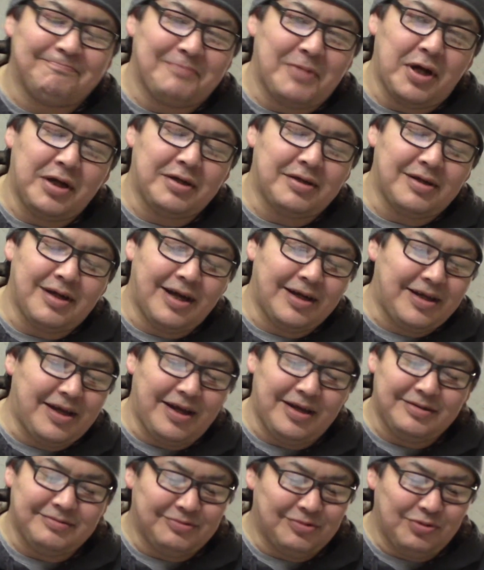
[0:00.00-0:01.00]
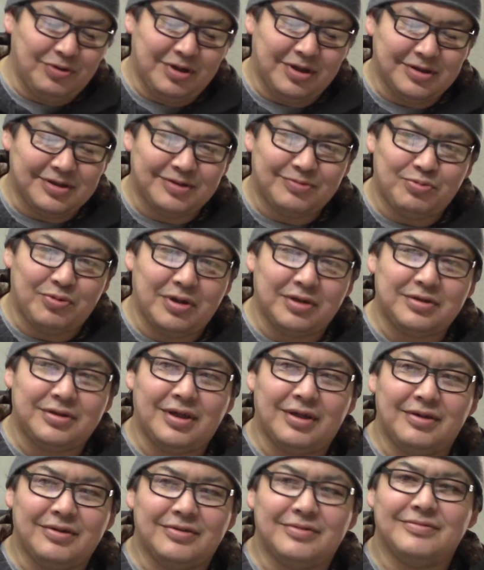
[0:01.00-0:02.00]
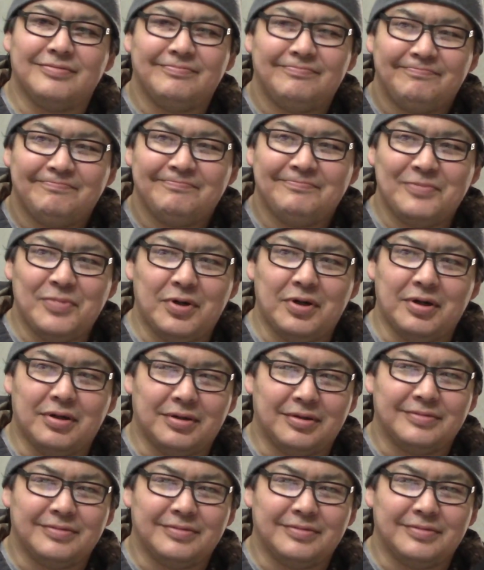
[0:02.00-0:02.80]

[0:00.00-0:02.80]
I can't really express how, you know.